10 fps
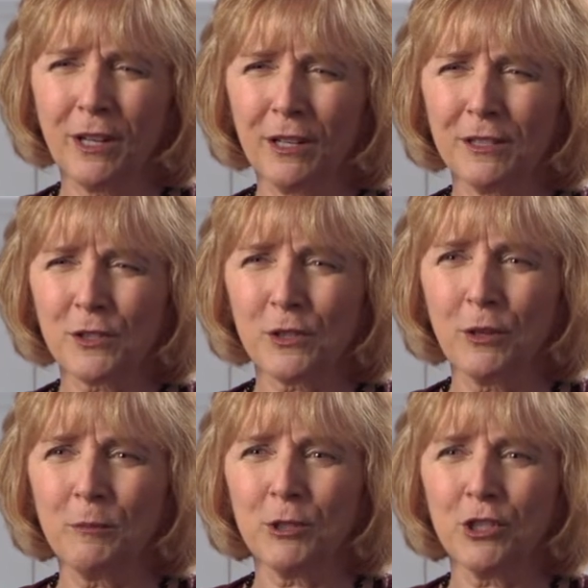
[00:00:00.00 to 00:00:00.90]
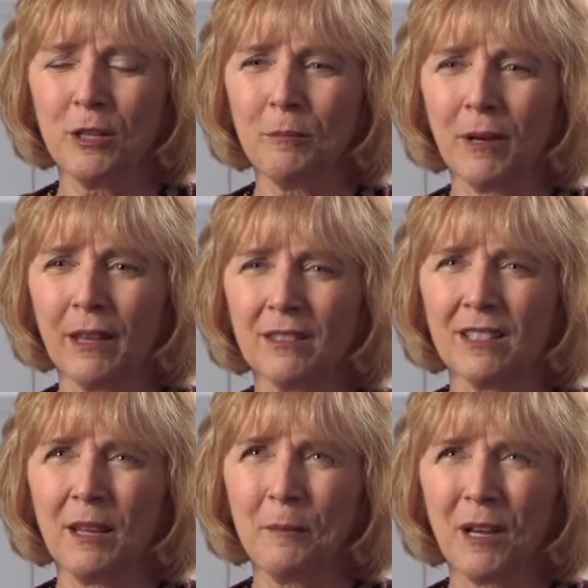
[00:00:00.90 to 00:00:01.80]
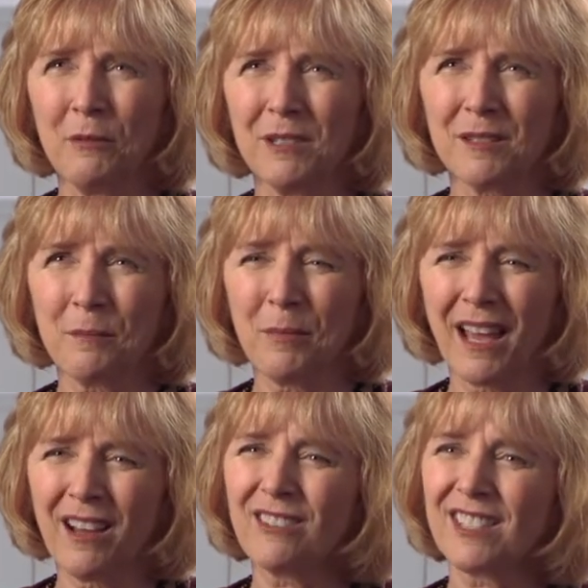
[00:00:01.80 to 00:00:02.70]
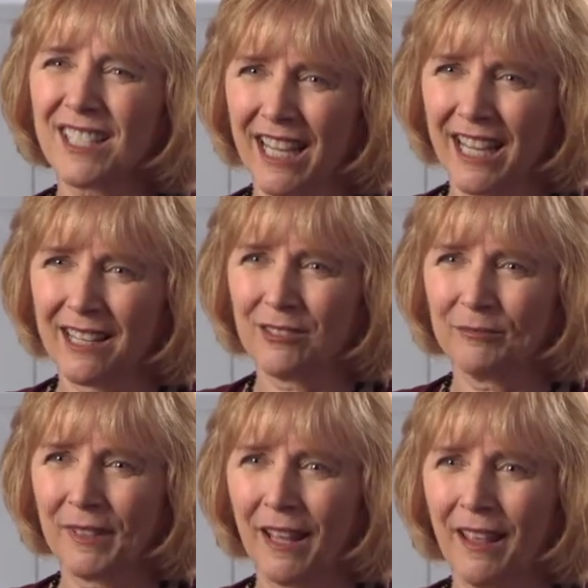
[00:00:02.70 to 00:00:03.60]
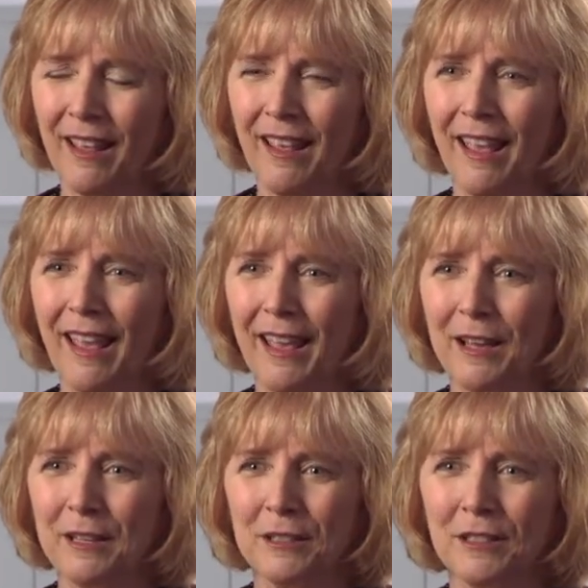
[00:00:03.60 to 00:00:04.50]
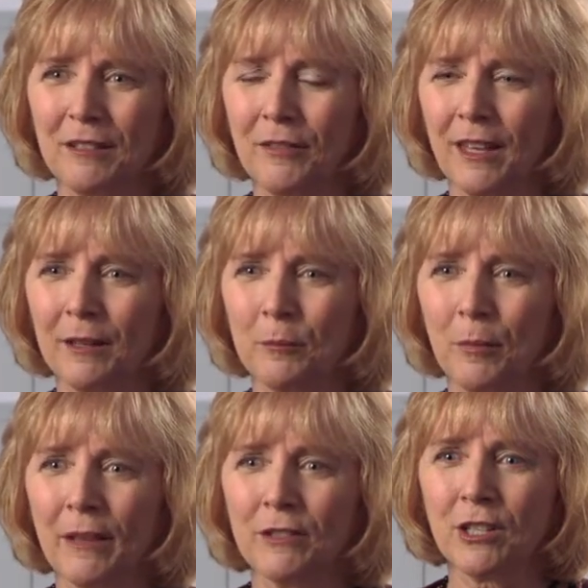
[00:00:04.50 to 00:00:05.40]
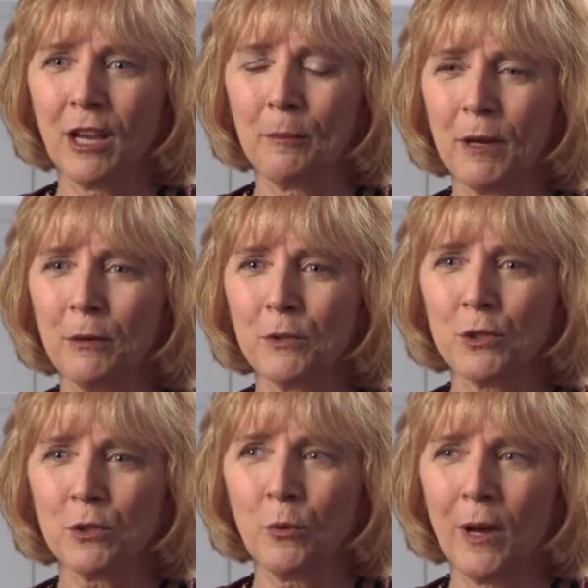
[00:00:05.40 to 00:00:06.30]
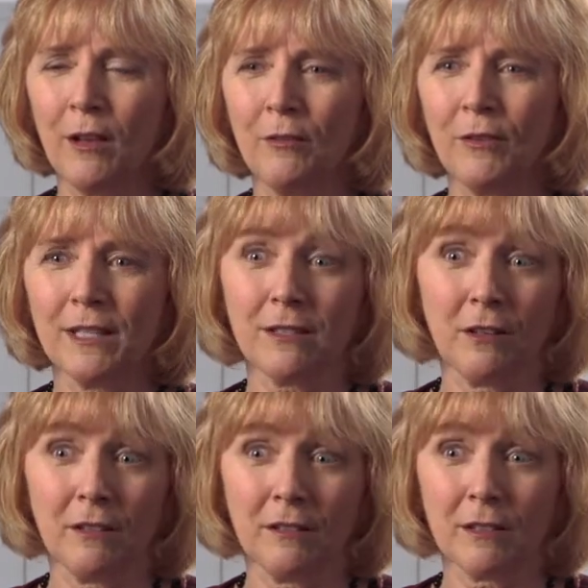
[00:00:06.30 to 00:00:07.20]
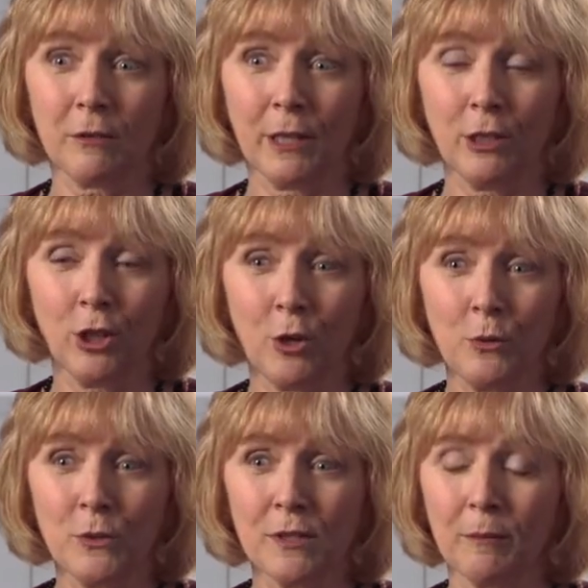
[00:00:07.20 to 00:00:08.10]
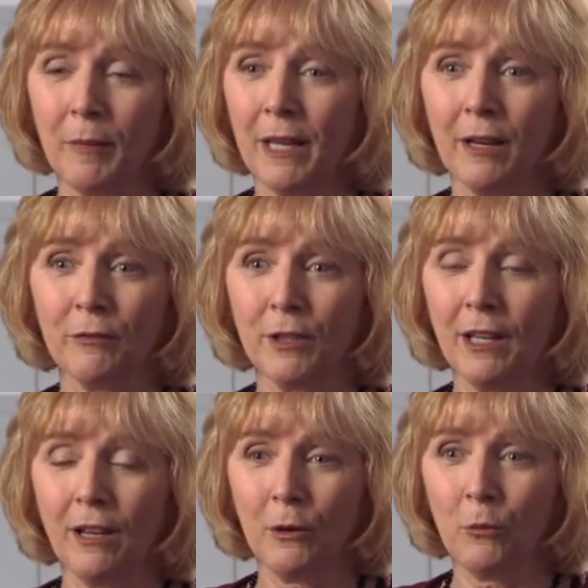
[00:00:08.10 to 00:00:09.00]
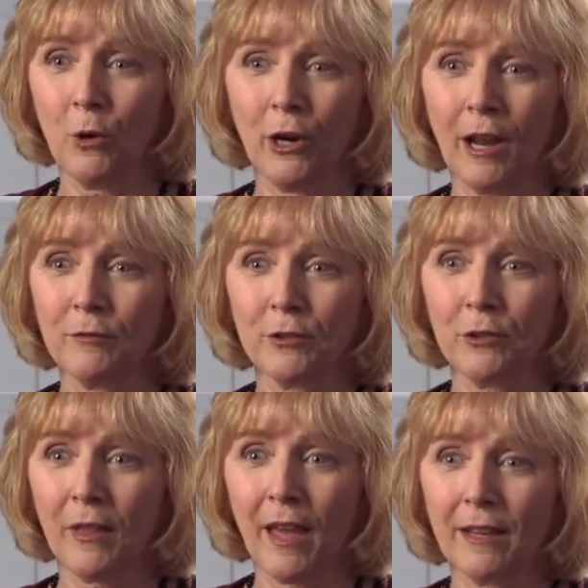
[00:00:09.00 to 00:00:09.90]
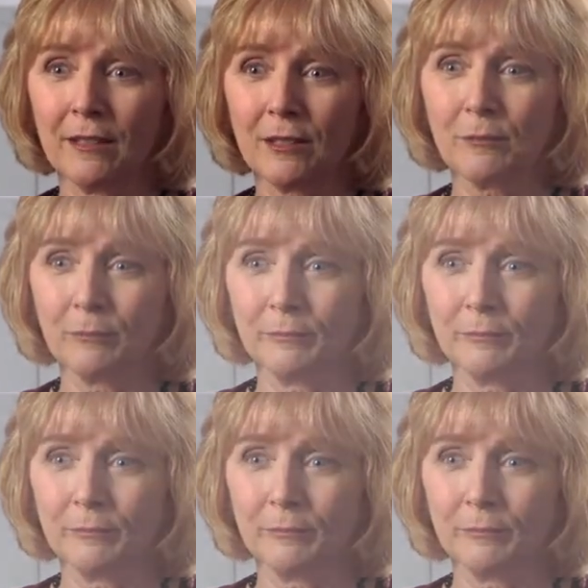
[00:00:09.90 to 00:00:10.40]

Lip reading: on a sewing machine by the time I was about 10. And then by the time I was 12, I started sewing clothes and made everything I wore after that.